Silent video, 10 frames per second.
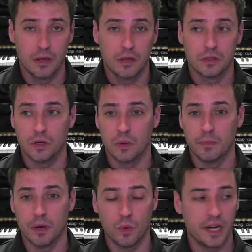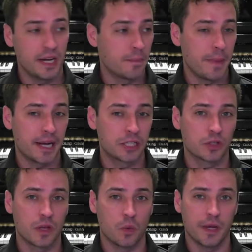So, but we need to make
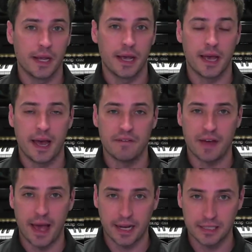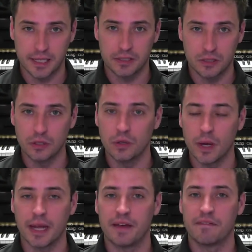sure that we have access to
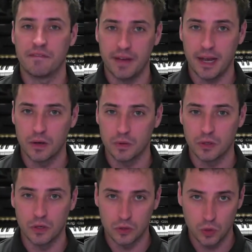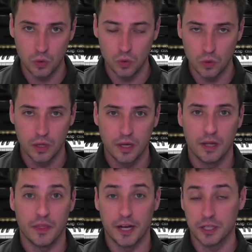and have found a tool
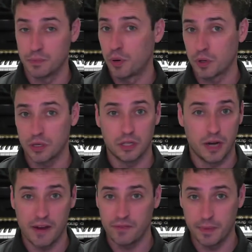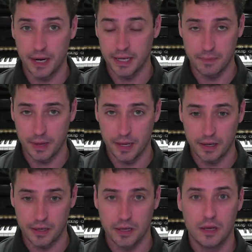that is important to everybody in
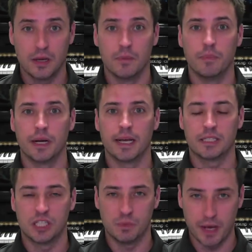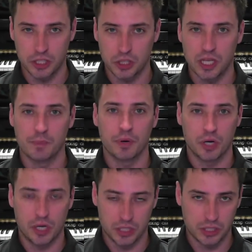band, but especially
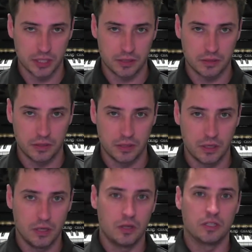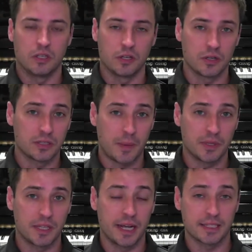percussionists. So your
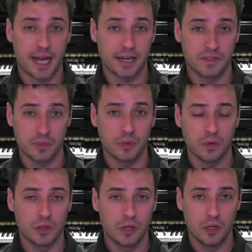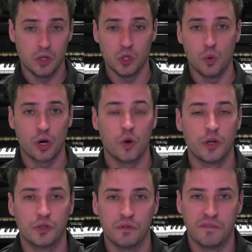assignment today is kind of simple. You are
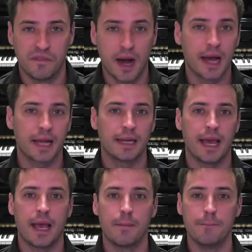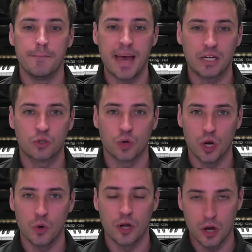going to find a
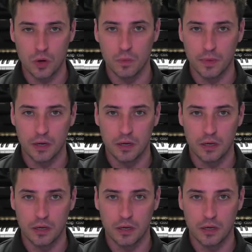metronome